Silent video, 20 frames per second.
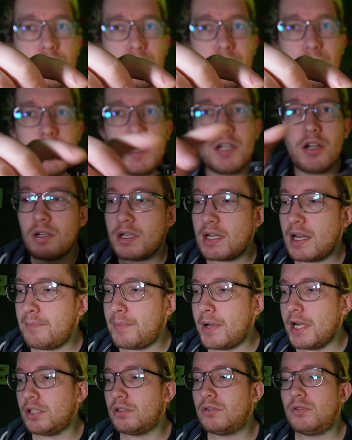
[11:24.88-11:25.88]
bigger
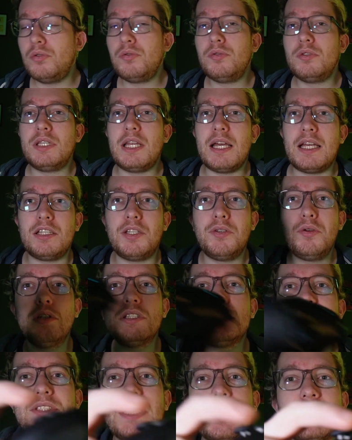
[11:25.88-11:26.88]
compared to the
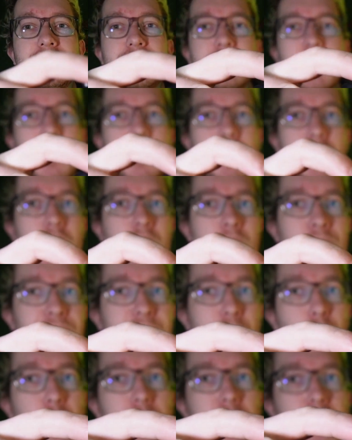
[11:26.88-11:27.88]
DualSense,
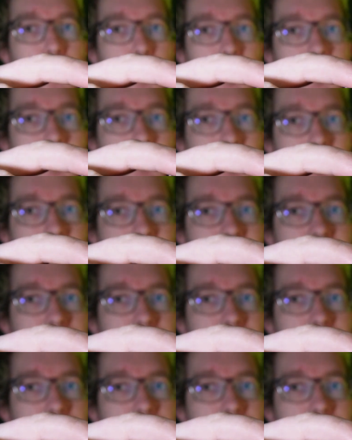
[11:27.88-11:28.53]
where when you press